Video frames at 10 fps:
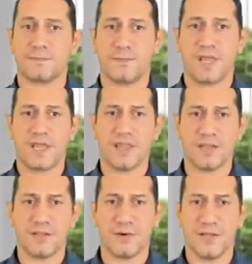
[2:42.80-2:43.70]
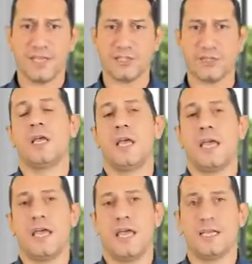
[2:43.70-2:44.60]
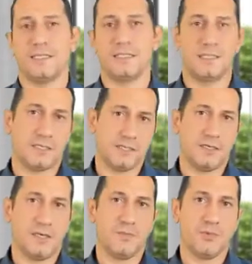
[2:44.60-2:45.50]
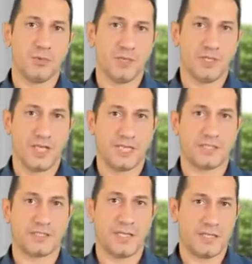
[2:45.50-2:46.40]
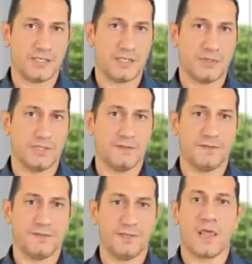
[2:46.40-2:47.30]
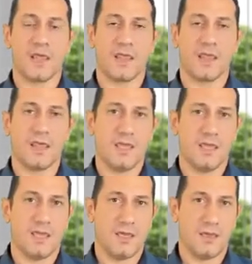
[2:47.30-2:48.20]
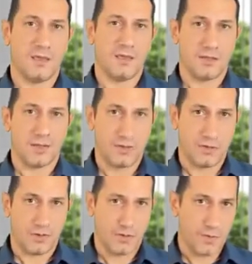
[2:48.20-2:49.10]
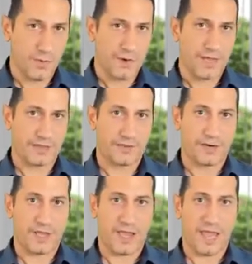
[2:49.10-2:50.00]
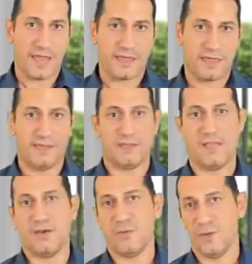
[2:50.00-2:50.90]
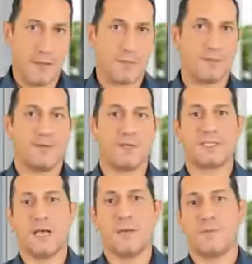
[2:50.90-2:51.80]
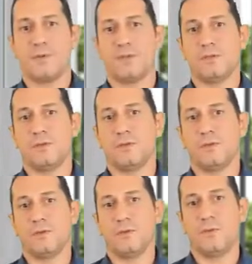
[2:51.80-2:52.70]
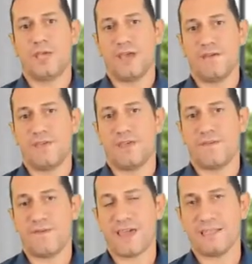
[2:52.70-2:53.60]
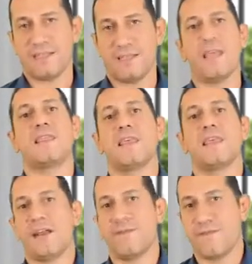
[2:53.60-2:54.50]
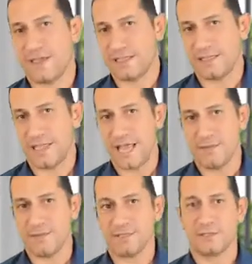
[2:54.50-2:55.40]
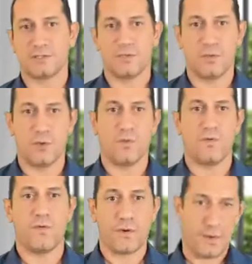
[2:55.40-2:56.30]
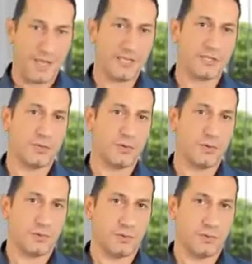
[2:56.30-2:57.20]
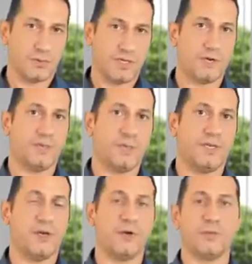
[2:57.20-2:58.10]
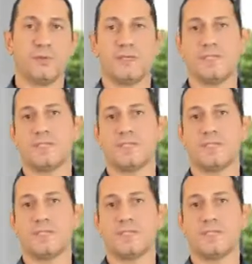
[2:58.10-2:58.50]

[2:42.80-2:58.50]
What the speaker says: that the ratio has mutually exclusive the numerator and the denominator. For example, we have the affected and the unaffected animals. So for a ratio, there would be always